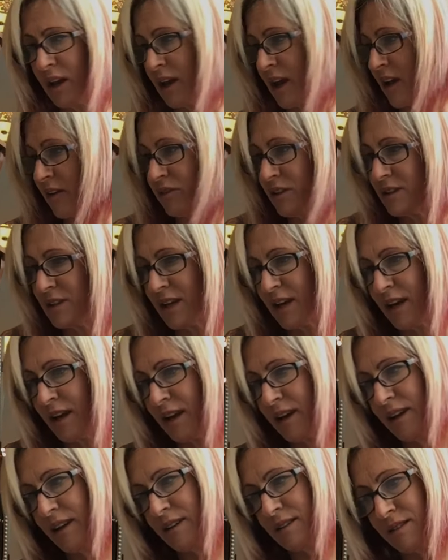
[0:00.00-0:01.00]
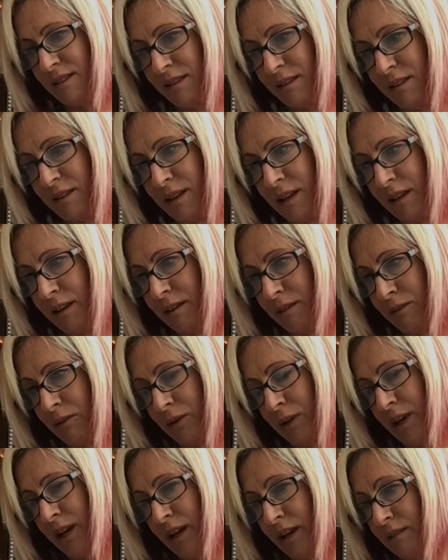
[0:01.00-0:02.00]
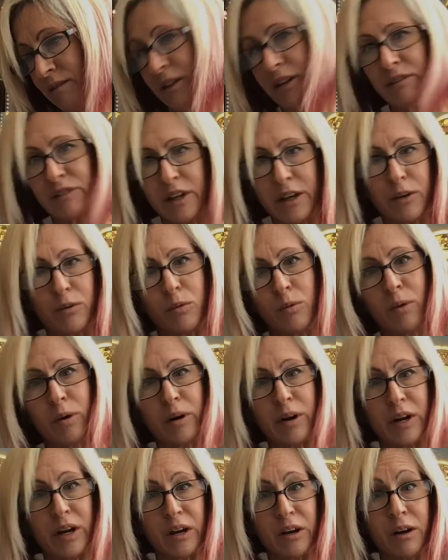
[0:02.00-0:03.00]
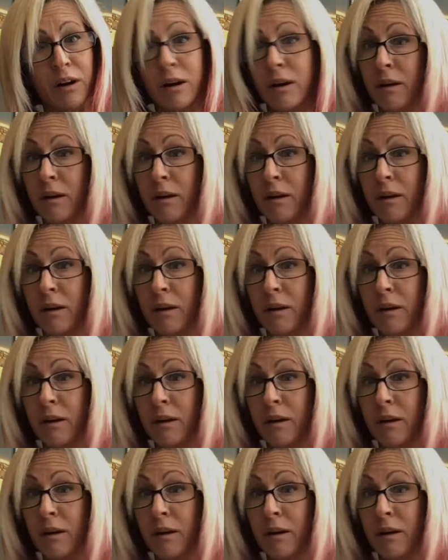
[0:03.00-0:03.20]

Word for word: Every day I get to think, okay, live like a warrior.